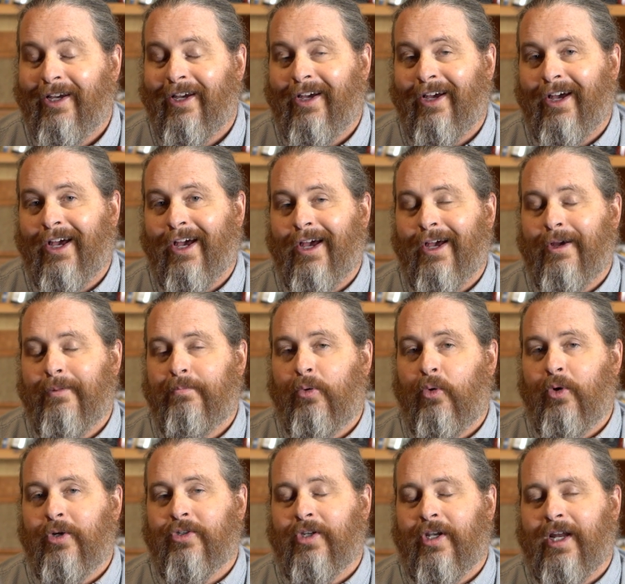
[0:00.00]

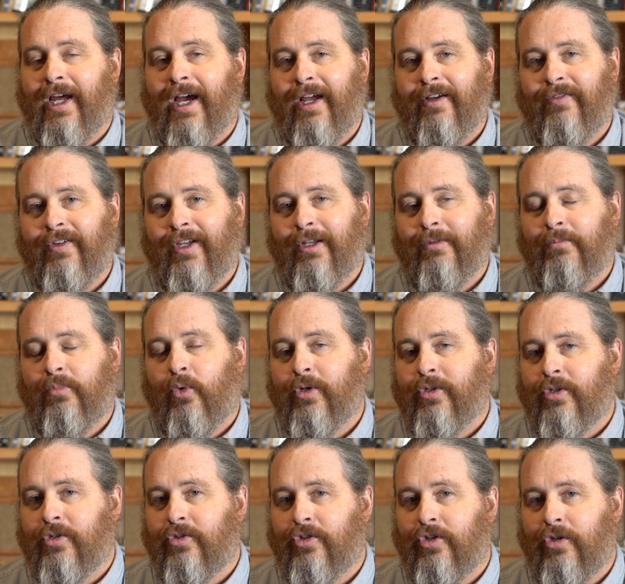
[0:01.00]
poison ivy and
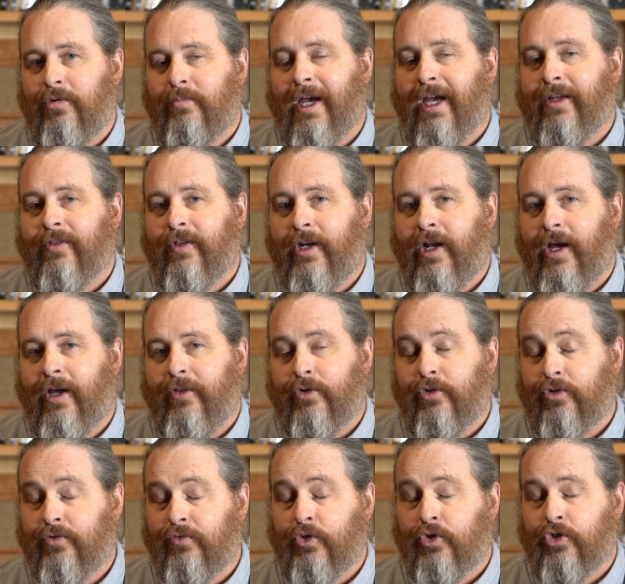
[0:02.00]
poison sumac than
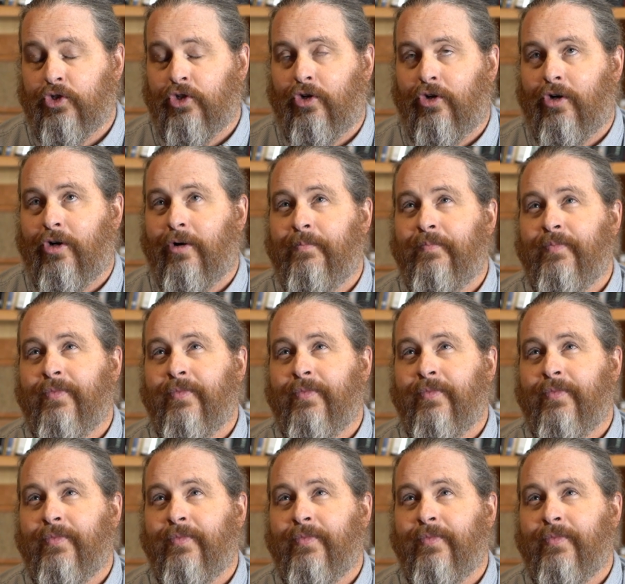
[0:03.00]
others, for sure.